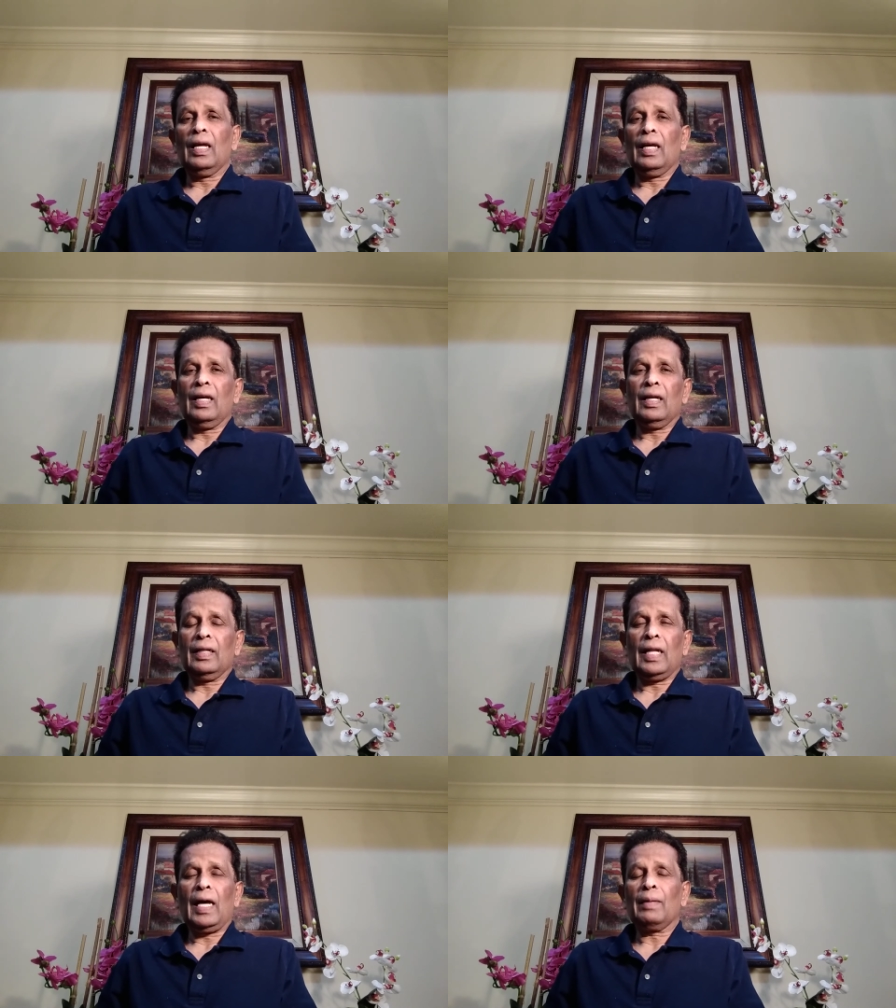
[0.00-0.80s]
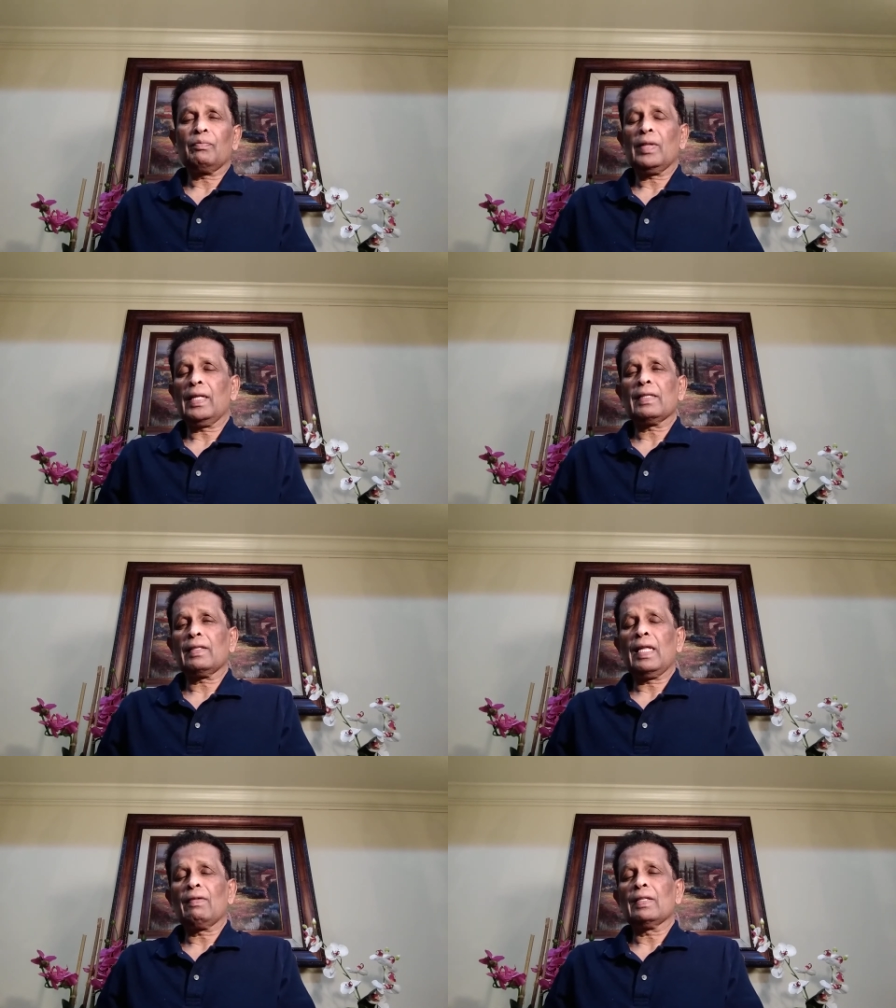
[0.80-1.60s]
And
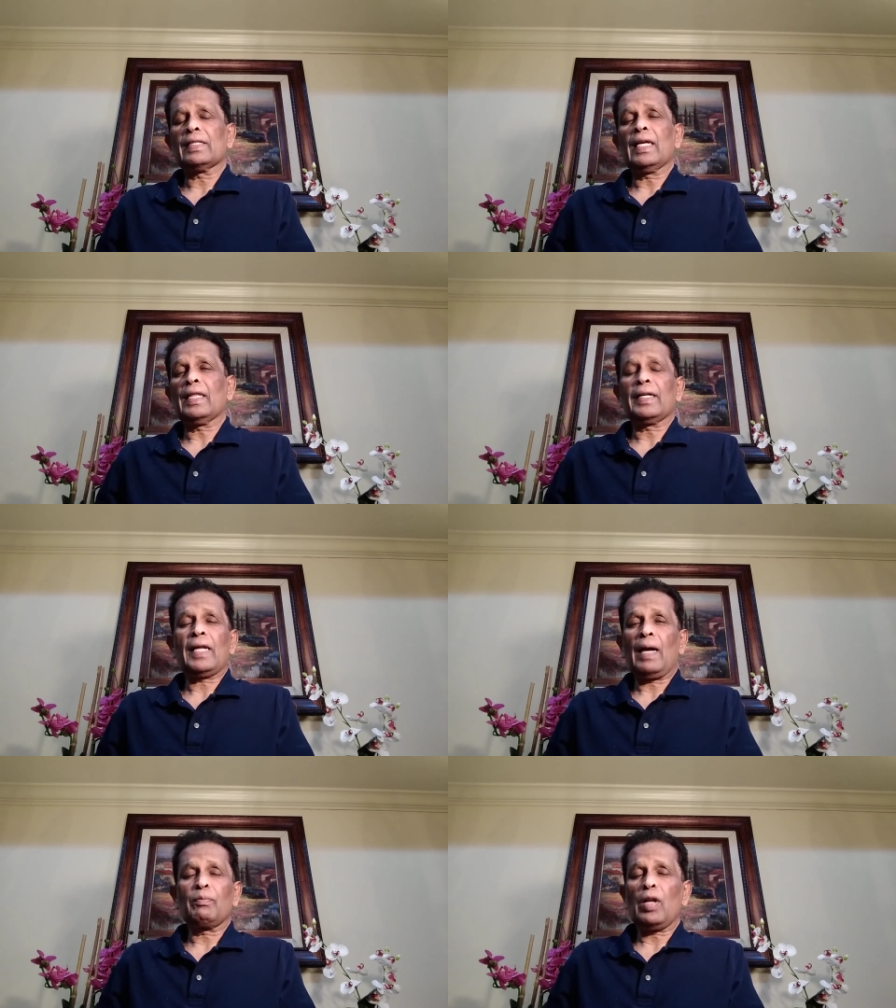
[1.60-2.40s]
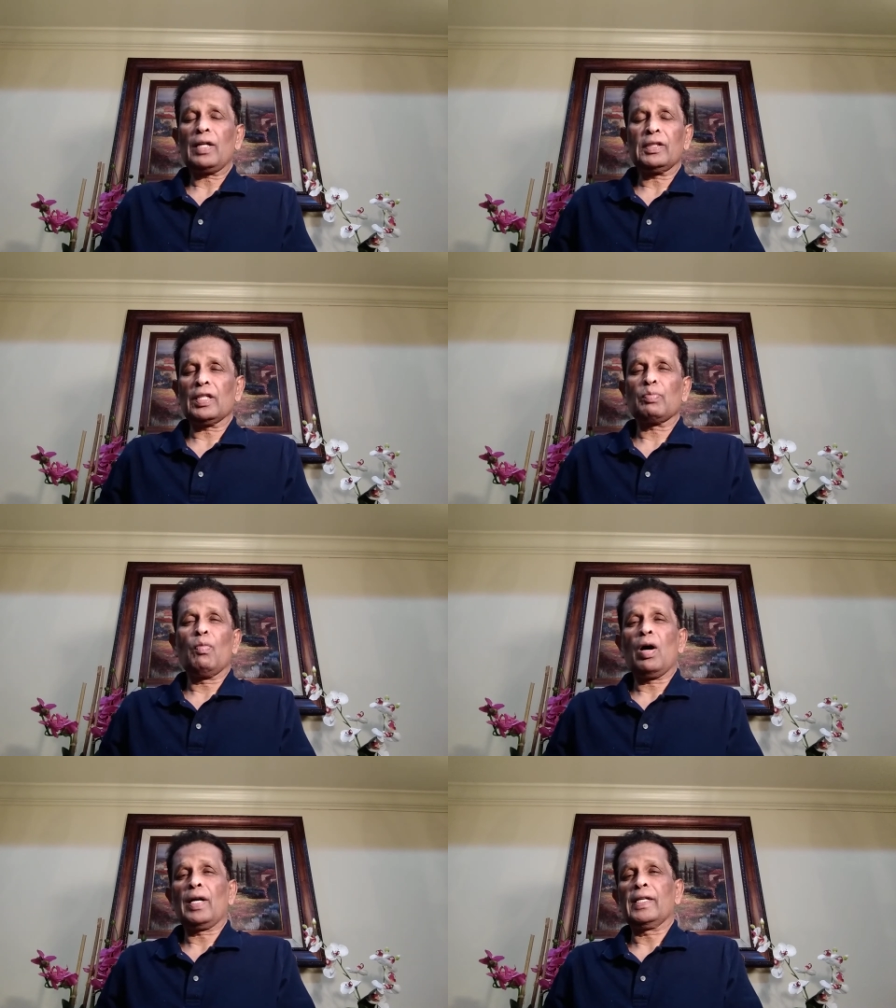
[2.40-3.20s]
they will say that I'm not this
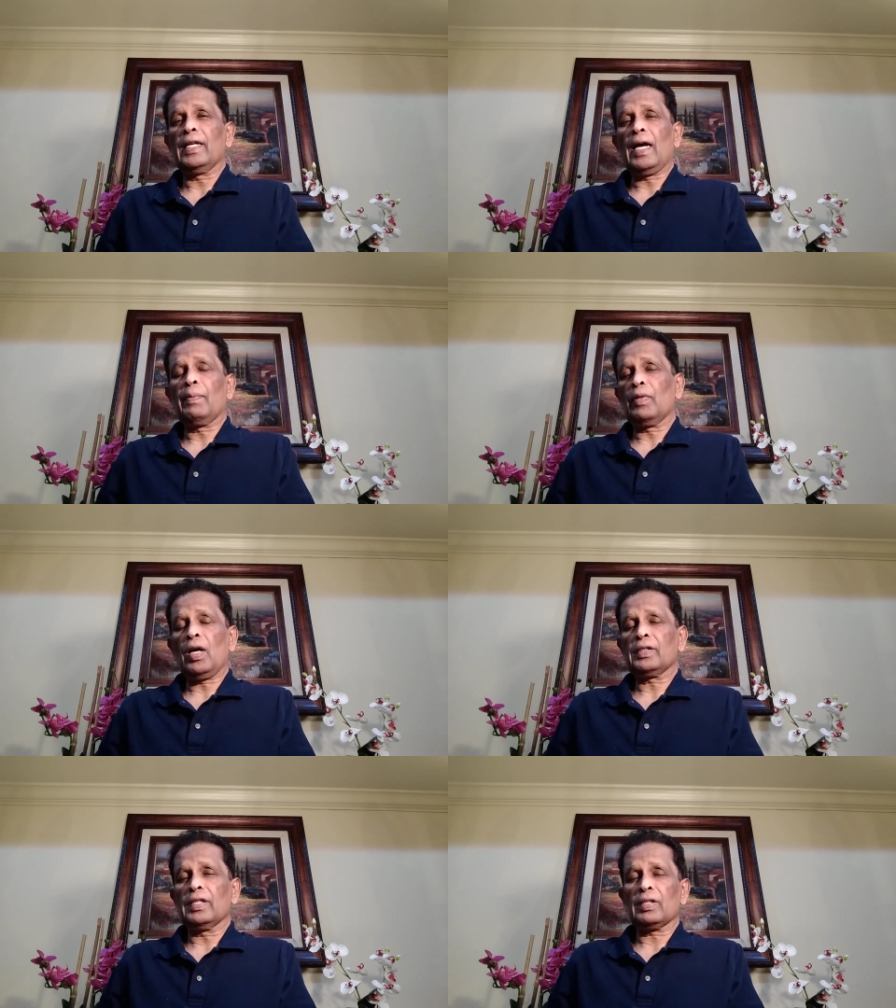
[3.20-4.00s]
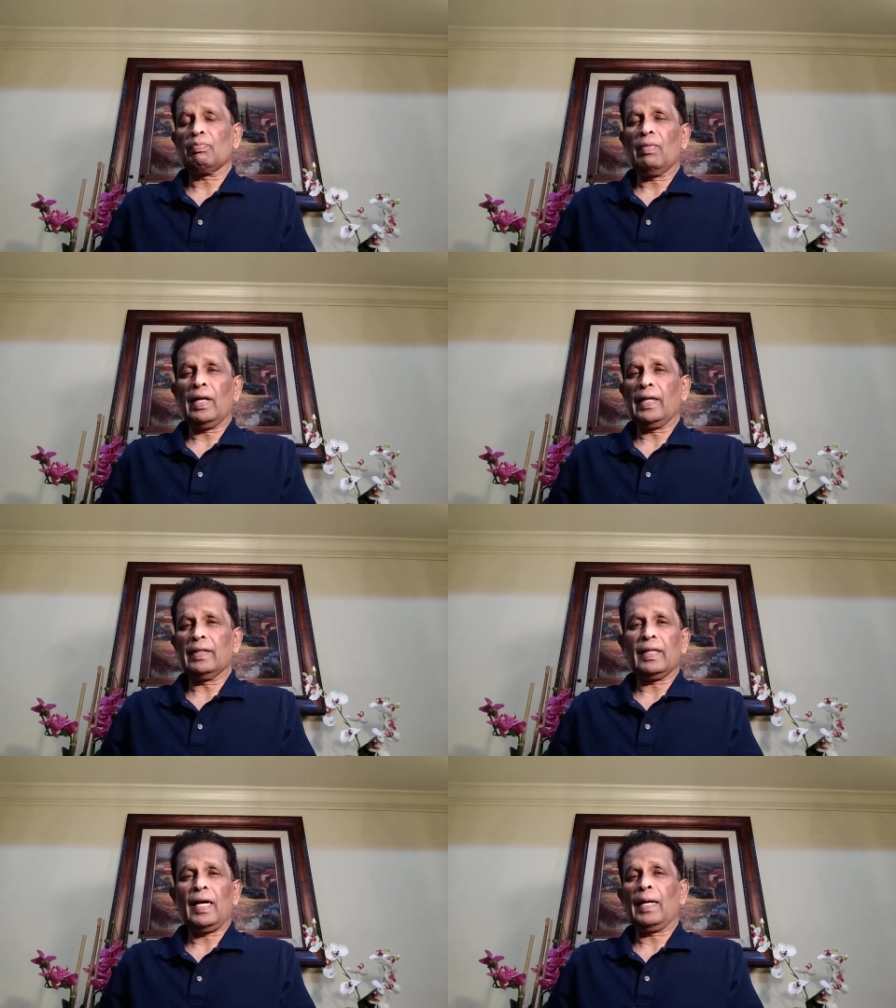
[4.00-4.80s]
body, I'm not this
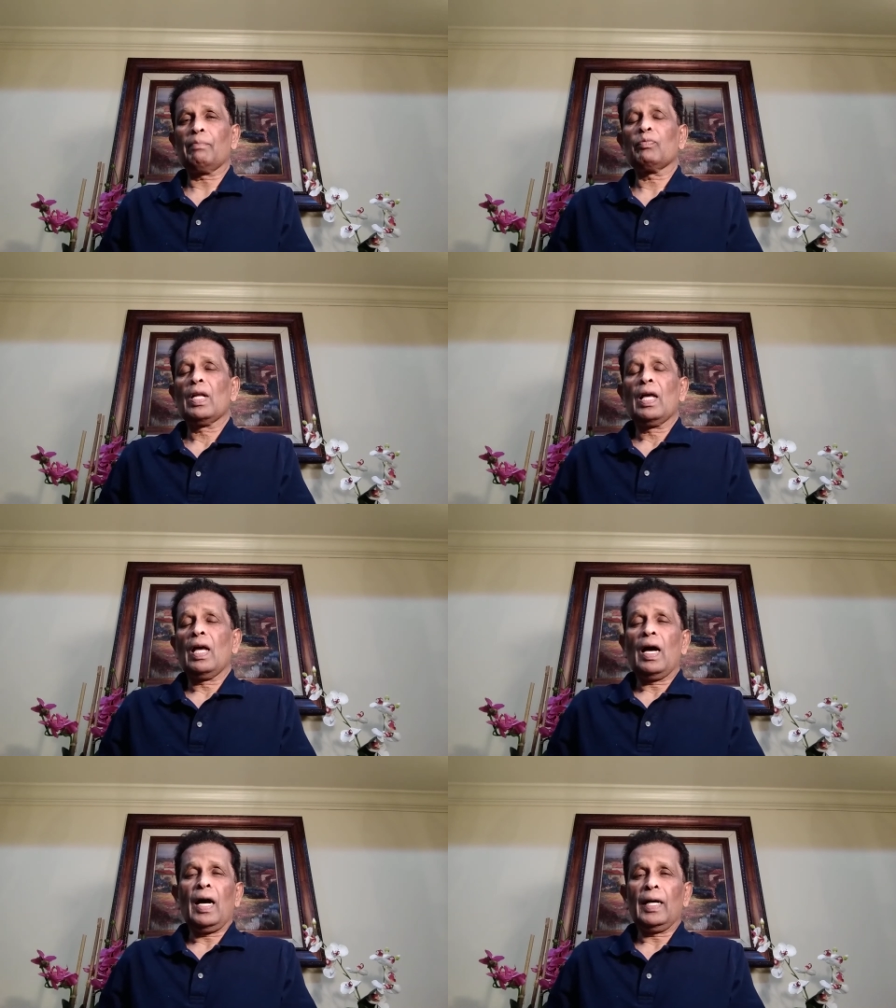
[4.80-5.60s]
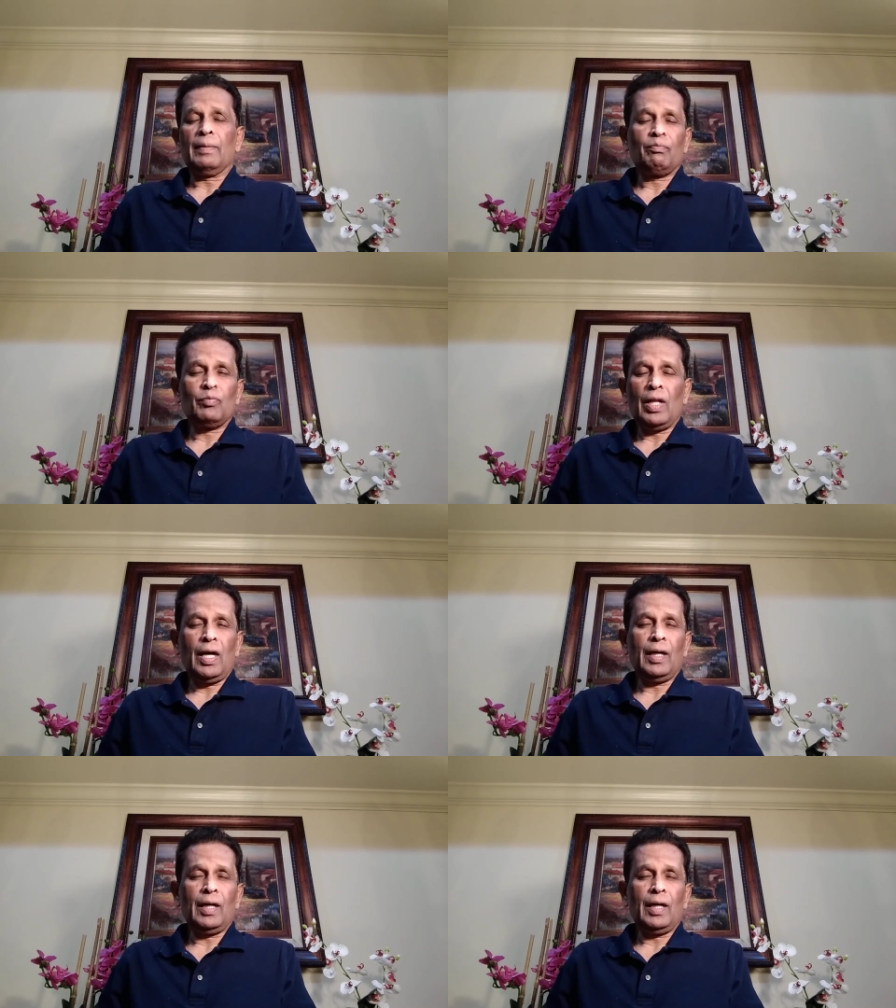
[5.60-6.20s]
mind, I'm Atma,